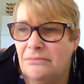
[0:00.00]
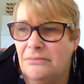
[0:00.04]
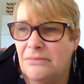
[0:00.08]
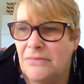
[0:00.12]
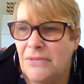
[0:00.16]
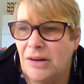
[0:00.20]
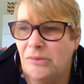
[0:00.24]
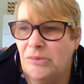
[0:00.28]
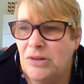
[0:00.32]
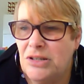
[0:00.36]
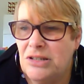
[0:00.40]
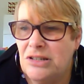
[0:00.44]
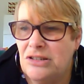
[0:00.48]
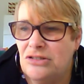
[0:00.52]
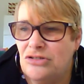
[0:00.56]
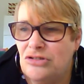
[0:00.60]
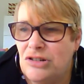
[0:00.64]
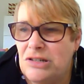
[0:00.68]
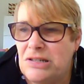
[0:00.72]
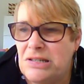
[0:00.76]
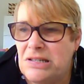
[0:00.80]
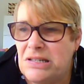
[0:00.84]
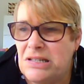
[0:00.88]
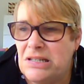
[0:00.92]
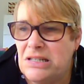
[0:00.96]
It was
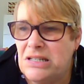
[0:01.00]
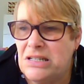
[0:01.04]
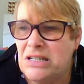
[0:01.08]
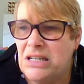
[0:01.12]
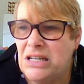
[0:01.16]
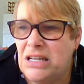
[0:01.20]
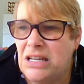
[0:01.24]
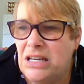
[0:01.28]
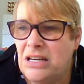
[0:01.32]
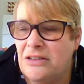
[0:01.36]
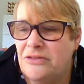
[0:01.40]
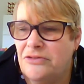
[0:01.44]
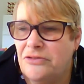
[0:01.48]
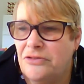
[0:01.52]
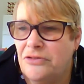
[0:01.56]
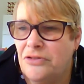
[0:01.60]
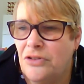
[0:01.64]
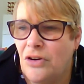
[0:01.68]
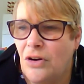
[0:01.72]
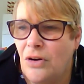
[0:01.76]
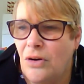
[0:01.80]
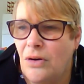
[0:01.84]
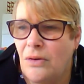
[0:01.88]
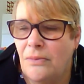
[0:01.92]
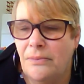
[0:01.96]
interesting to hear
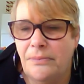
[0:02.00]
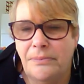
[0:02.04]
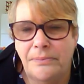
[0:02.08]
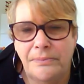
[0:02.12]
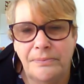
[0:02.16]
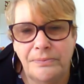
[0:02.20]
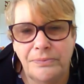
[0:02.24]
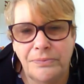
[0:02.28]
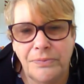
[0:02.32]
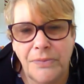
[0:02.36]
from,